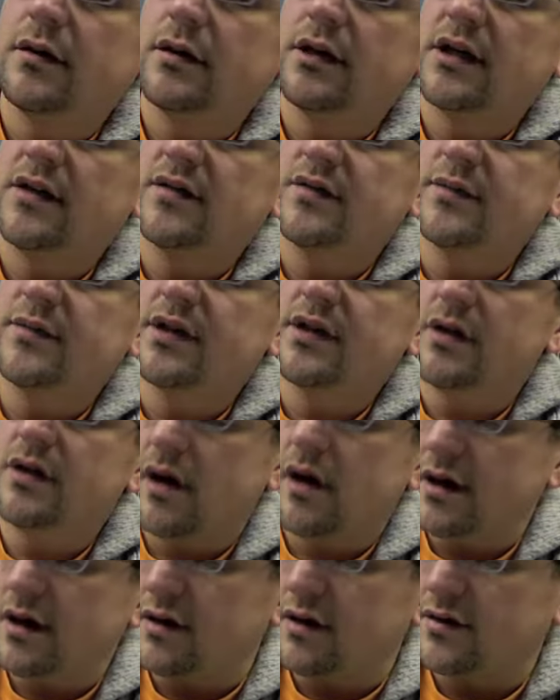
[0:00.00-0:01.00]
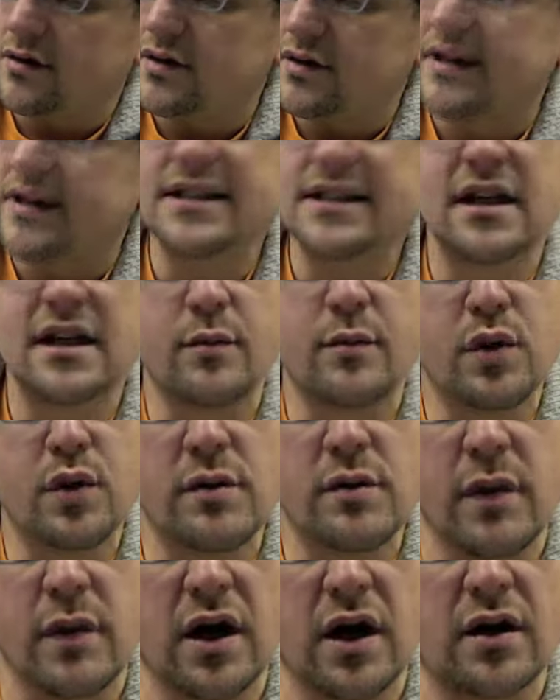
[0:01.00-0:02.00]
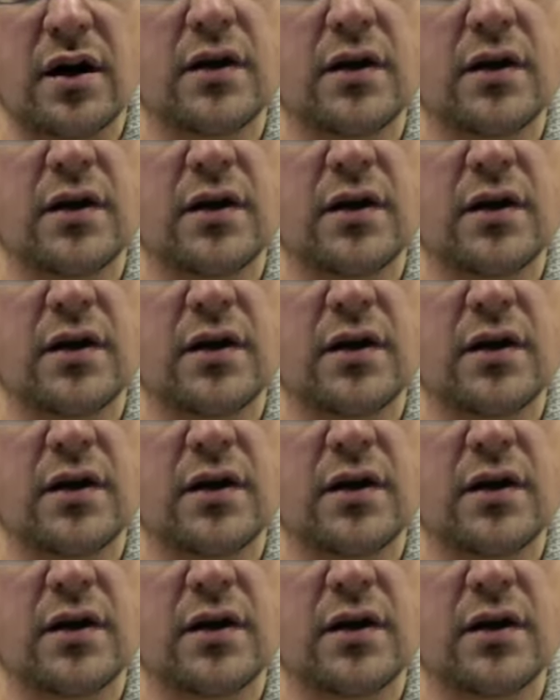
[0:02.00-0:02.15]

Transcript: Gives me a dog ear. So that's like a bookmark.